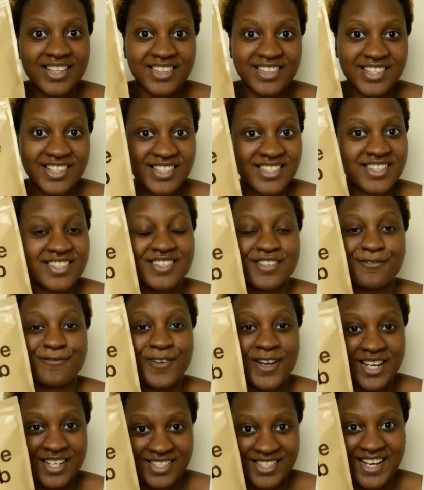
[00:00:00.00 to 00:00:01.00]
this is a
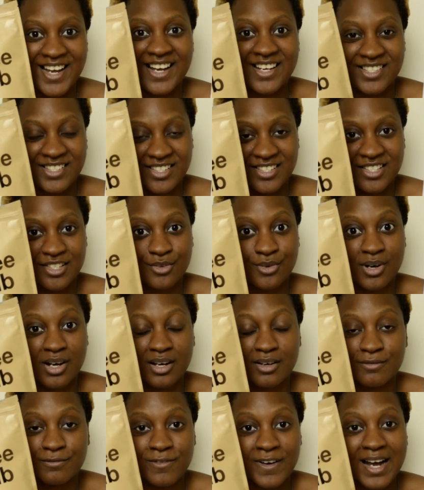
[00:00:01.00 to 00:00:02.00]
fantastic
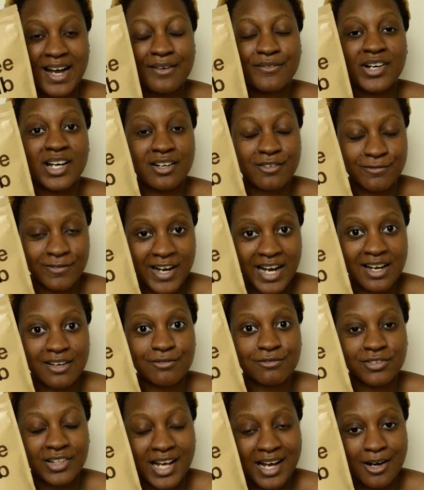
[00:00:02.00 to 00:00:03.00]
scrub. 5 out of 5
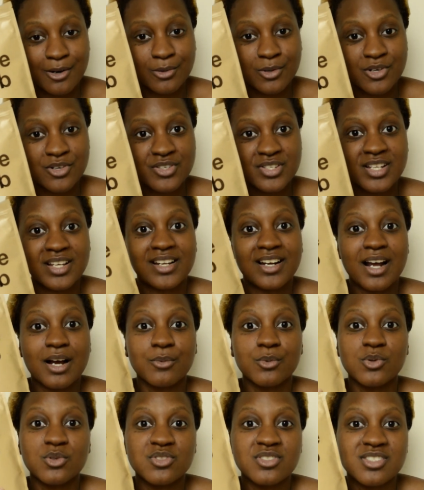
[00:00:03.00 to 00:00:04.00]
flowers and I
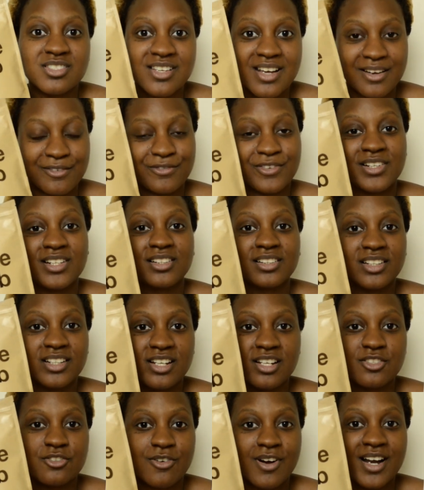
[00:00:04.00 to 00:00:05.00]
will
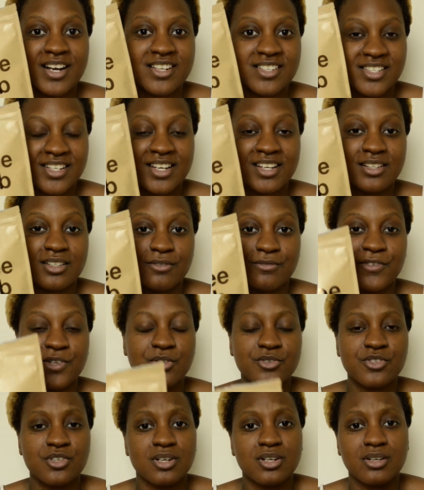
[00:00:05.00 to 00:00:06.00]
definitely try this again in the
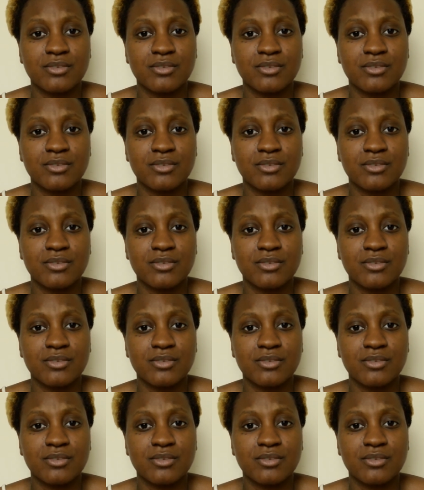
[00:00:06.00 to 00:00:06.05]
future.